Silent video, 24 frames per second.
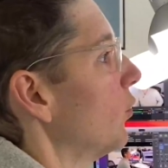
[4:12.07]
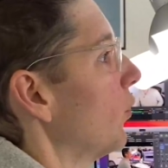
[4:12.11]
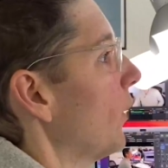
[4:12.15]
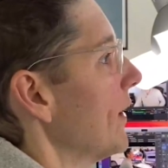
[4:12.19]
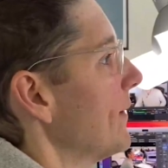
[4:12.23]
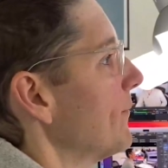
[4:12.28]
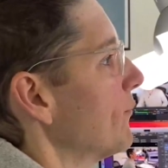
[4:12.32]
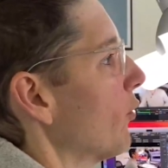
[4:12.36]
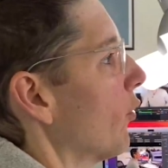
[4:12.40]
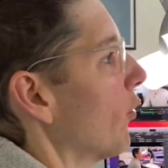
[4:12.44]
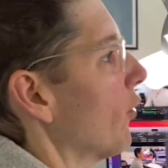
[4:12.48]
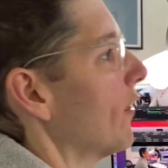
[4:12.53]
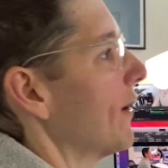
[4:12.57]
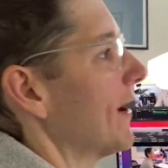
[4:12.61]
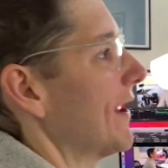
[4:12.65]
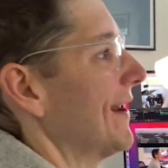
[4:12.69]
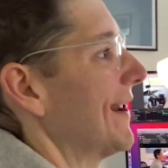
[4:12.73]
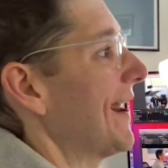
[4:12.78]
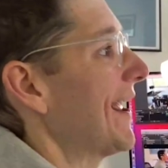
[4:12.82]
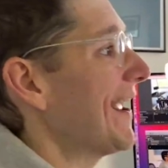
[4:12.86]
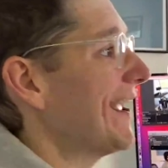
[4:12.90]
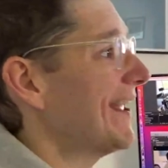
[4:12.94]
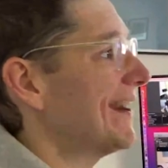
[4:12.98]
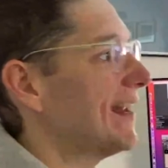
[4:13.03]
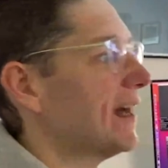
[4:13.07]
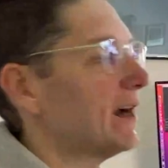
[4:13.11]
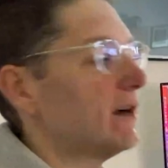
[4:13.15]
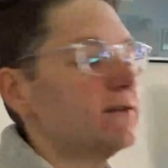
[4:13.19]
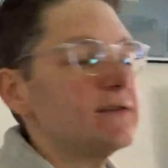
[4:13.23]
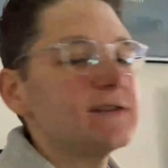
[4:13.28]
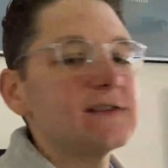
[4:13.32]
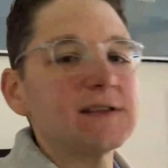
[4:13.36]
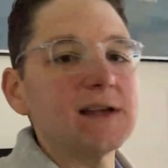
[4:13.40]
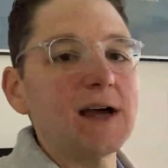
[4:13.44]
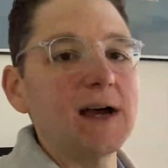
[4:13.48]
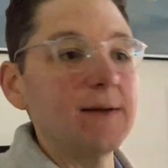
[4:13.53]
whiteboard and
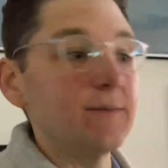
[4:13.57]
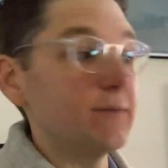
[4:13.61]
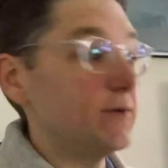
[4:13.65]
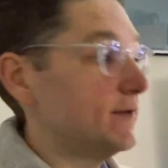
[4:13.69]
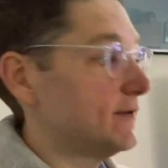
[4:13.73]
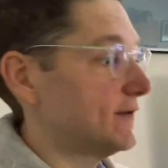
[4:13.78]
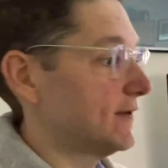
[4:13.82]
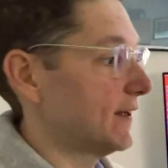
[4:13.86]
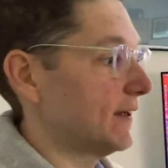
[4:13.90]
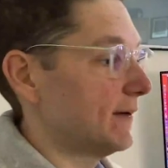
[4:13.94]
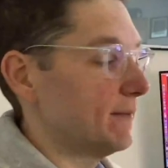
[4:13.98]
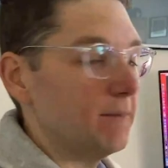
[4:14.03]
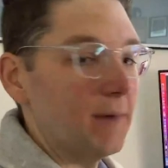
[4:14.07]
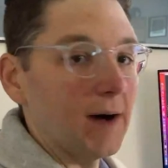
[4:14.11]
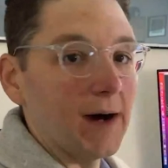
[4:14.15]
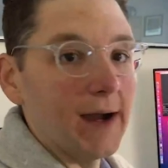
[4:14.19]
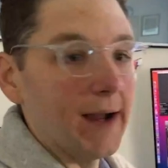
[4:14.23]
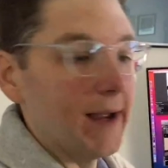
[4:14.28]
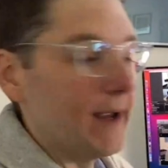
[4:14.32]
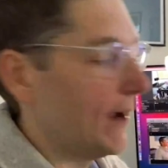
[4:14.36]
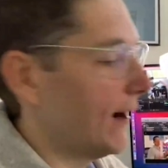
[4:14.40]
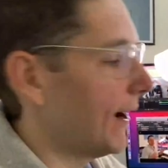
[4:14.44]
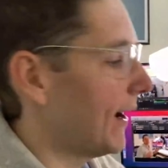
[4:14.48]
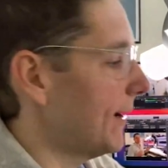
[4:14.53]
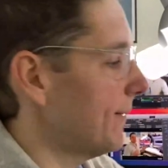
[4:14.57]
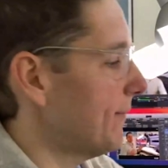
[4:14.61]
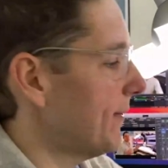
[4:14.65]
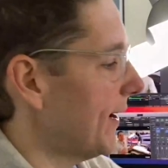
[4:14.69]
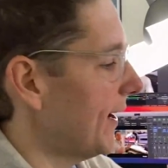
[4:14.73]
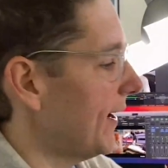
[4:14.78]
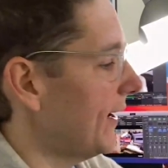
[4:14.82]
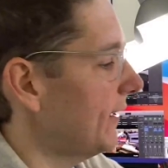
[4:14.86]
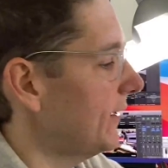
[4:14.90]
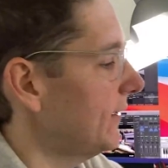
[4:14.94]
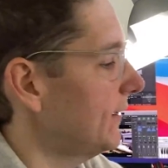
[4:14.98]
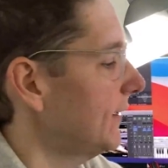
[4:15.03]
handouts, I'm using my
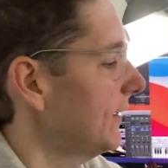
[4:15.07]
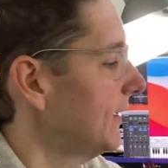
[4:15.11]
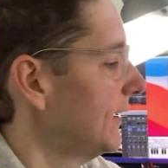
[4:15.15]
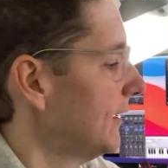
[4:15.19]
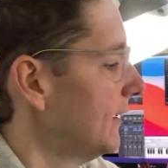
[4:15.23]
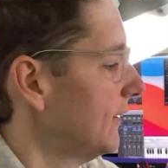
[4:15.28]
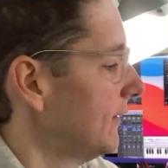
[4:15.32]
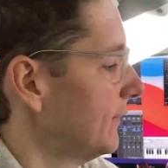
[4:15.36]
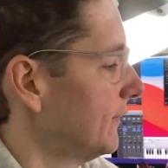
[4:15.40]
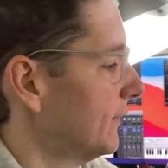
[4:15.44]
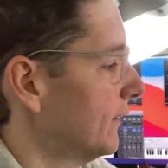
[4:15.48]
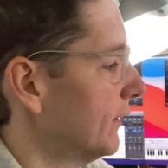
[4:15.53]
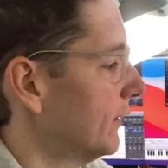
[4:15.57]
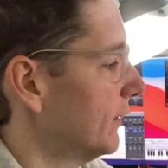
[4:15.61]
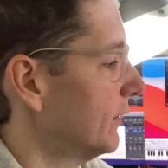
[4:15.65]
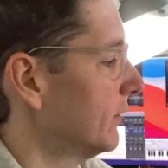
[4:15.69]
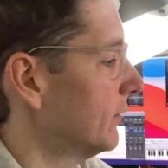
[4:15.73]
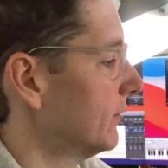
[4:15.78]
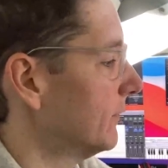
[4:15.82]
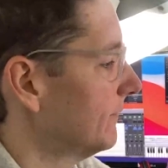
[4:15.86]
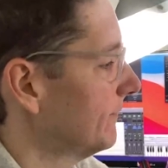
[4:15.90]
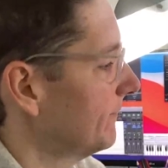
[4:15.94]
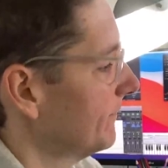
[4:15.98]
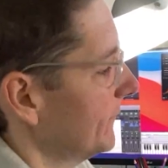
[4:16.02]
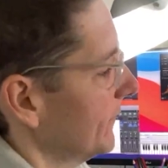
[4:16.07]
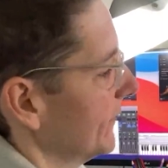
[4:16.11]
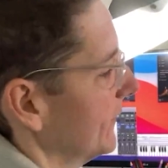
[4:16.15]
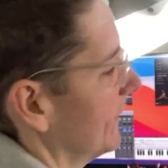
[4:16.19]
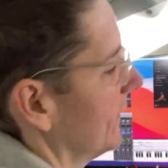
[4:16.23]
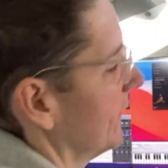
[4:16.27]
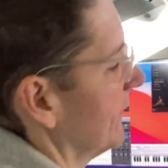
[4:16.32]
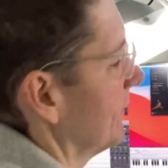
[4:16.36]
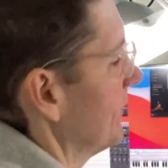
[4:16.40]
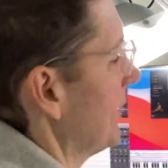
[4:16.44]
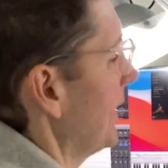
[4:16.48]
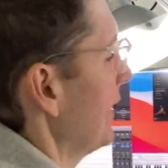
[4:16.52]
iPad. So this is my